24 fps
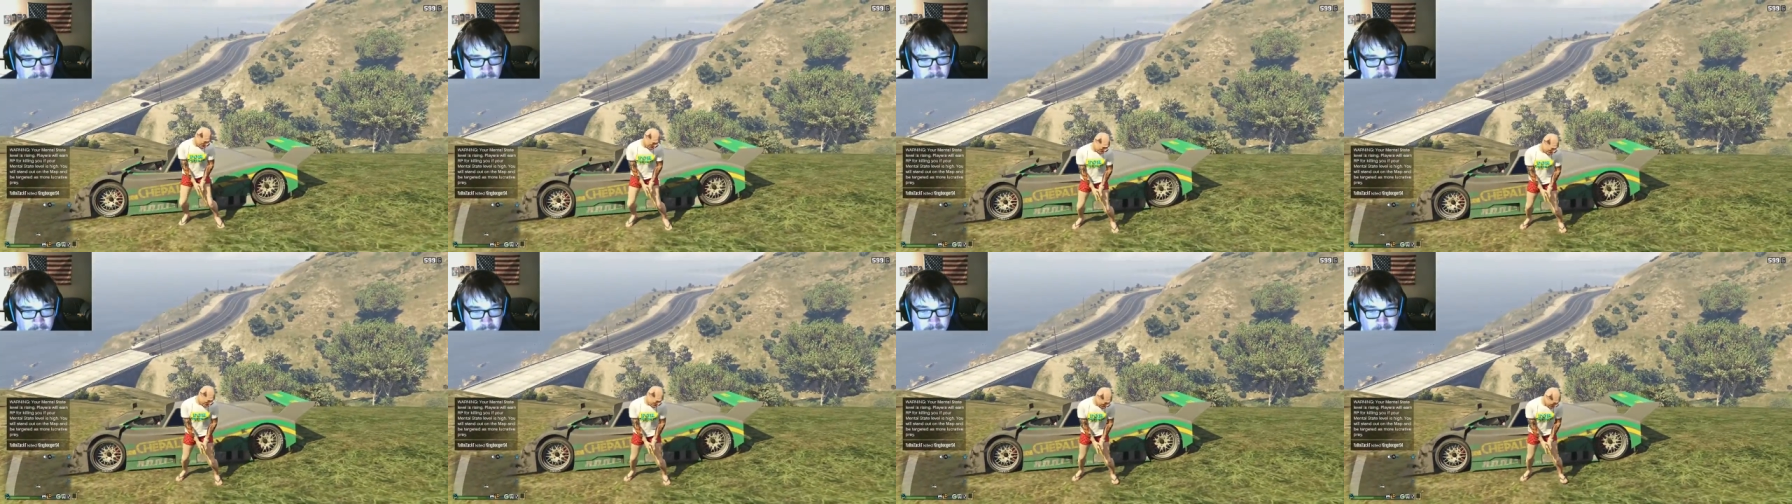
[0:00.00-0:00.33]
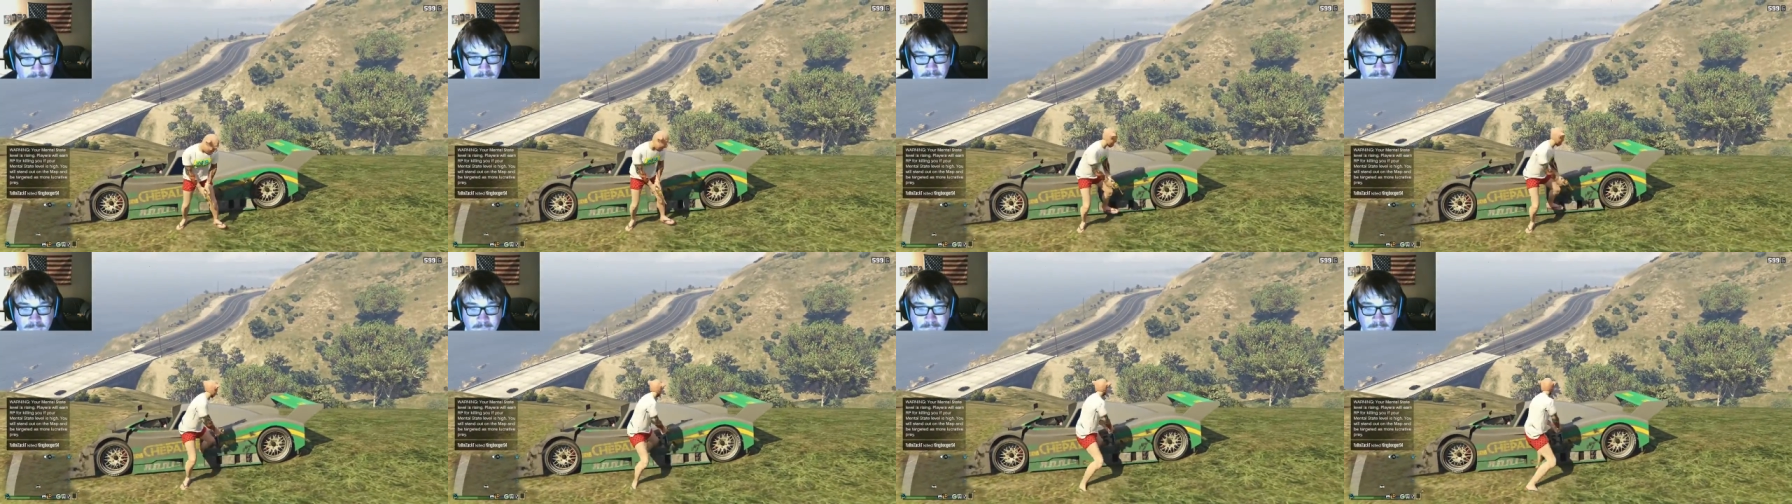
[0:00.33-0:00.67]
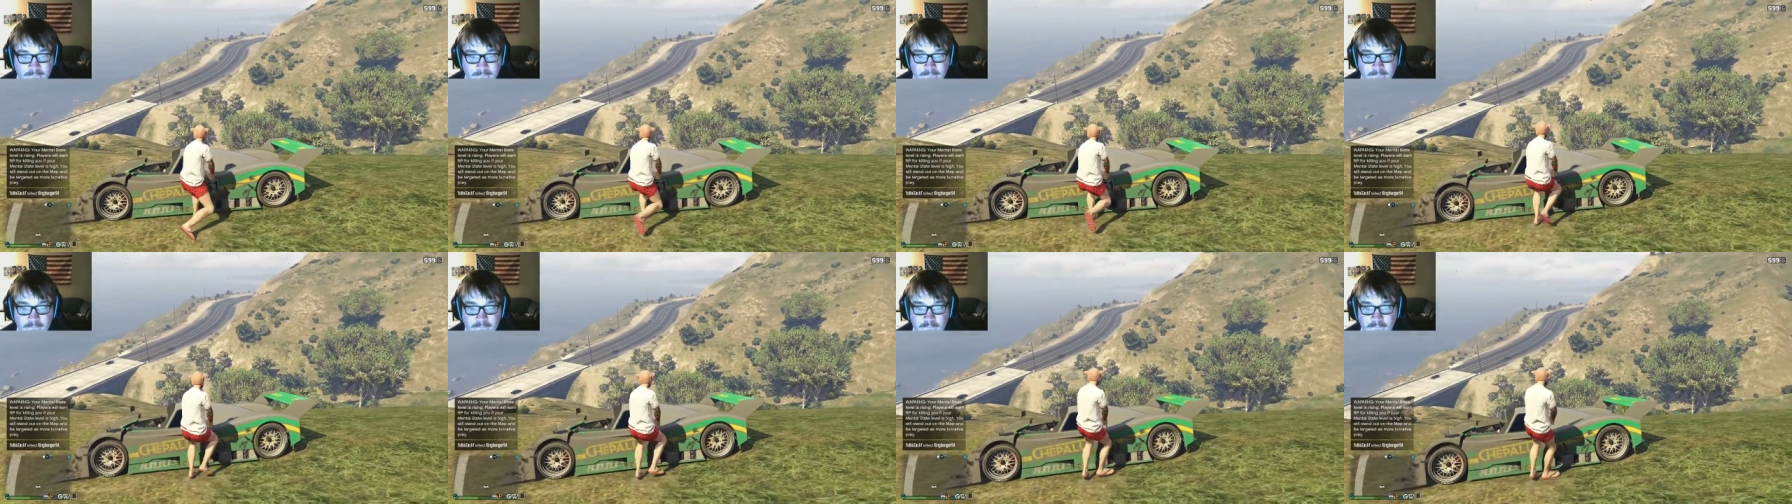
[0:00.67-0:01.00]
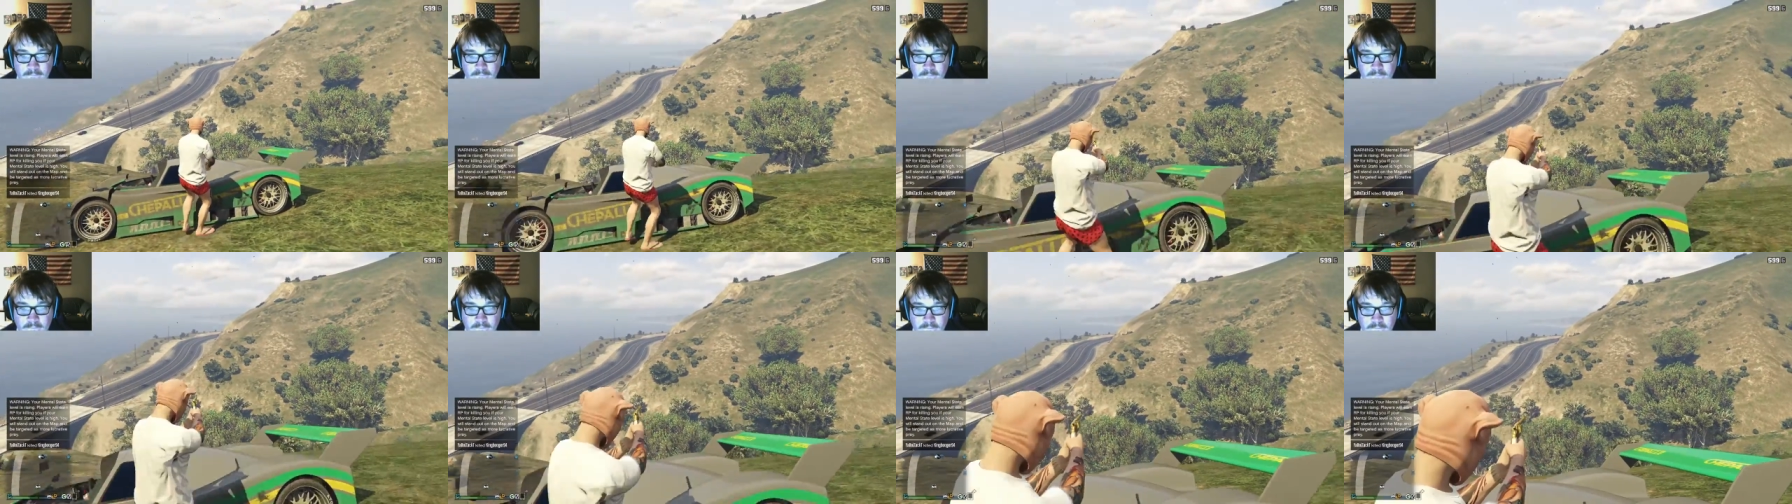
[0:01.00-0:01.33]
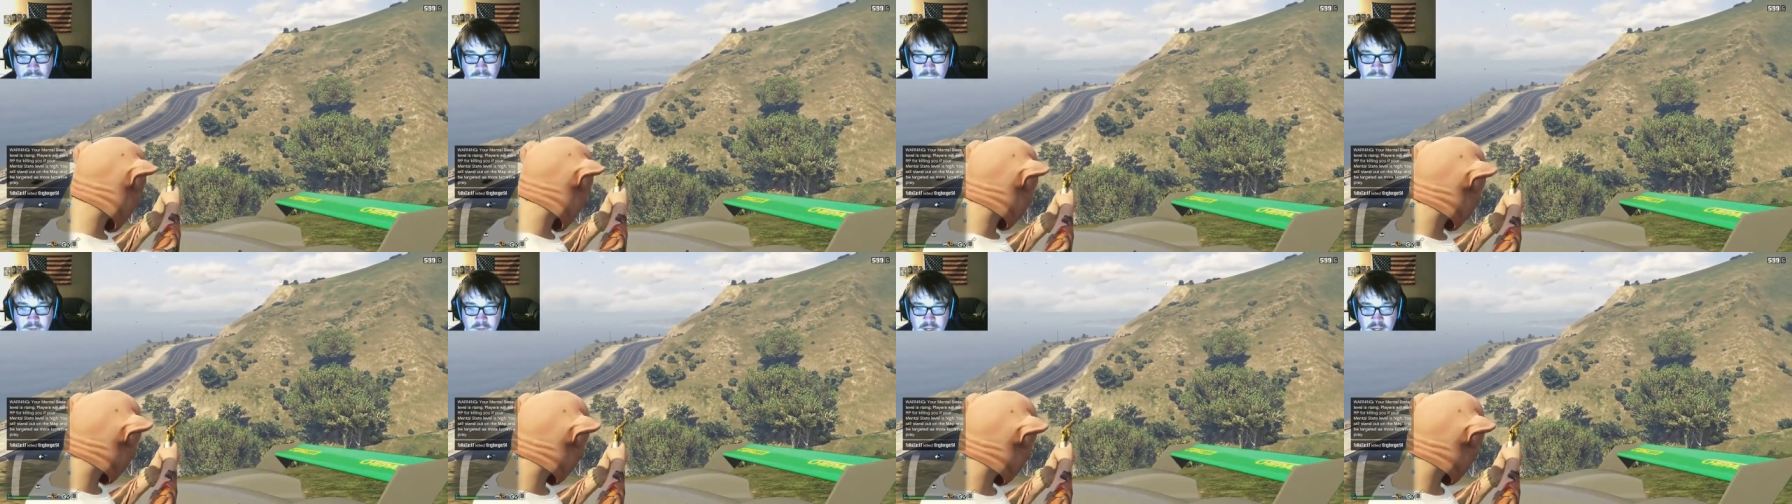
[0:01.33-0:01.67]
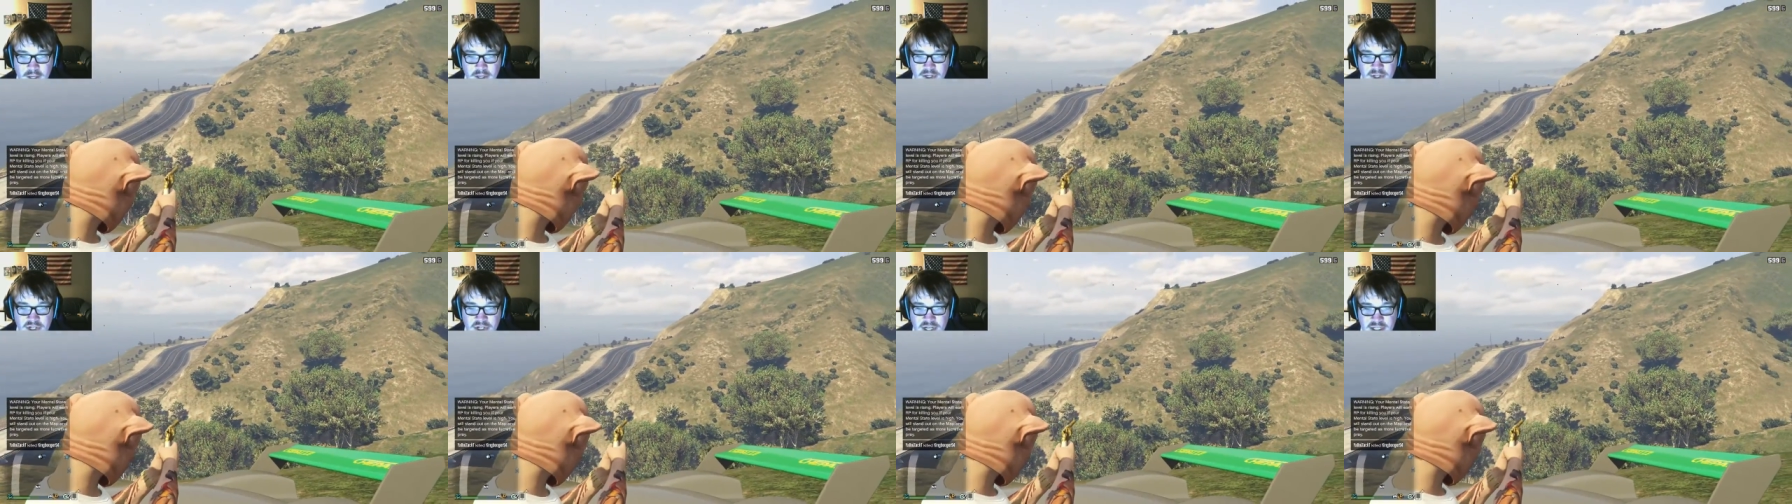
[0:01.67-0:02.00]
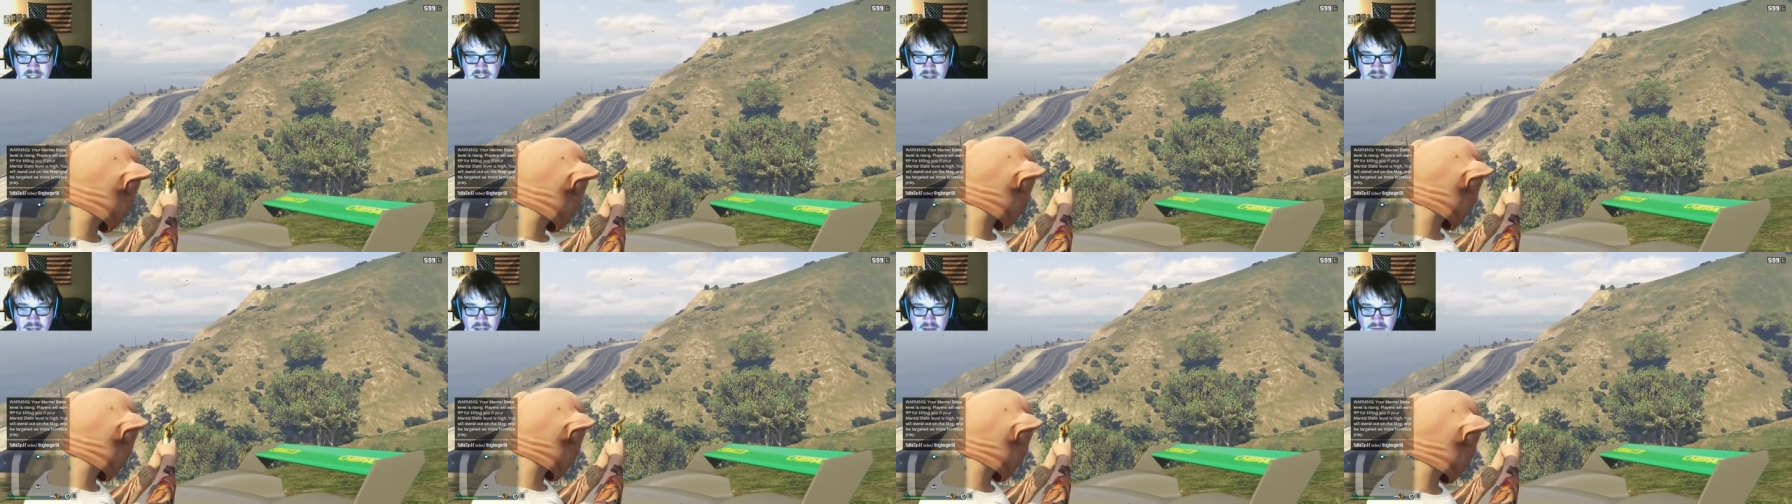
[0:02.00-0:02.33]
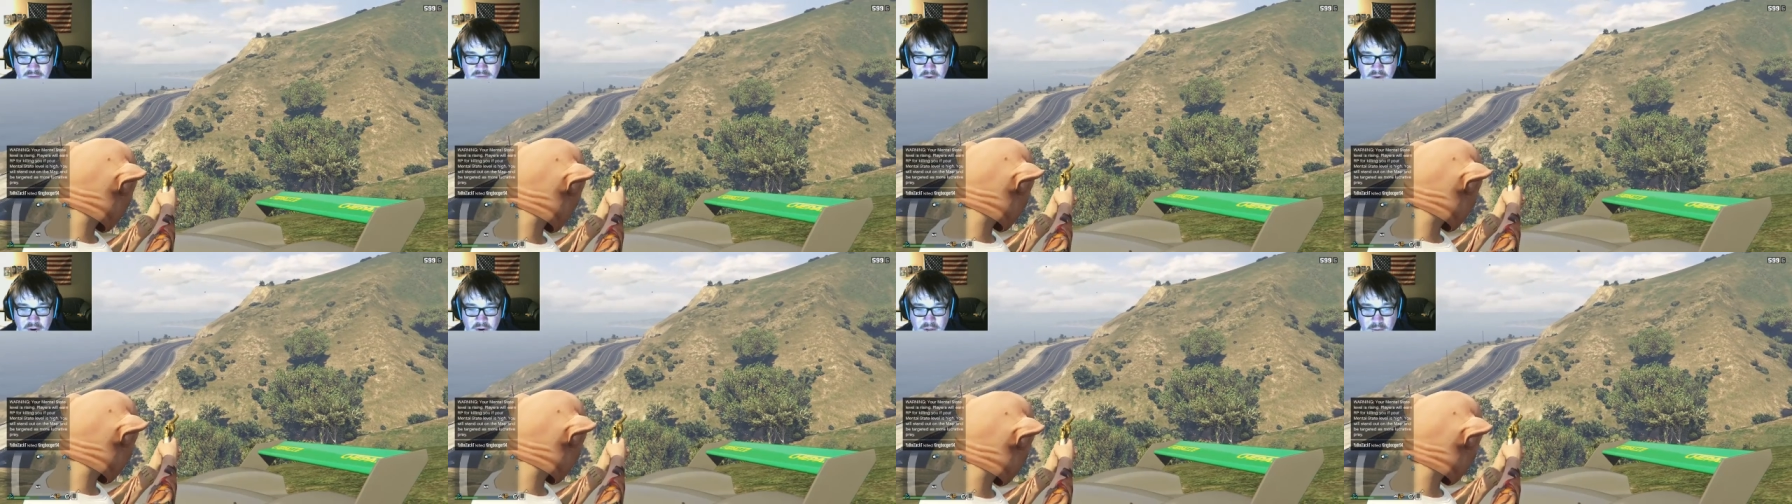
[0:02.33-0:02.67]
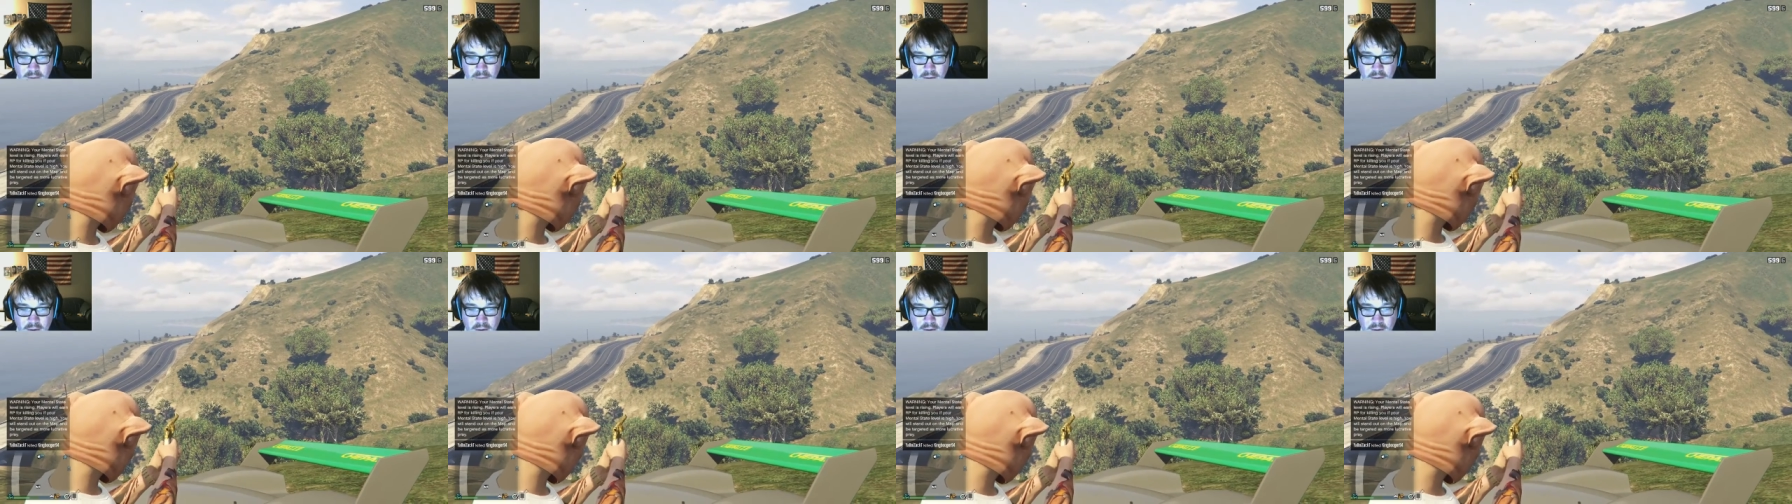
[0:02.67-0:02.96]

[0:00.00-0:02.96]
Oh. Jeez, look how close. far you are.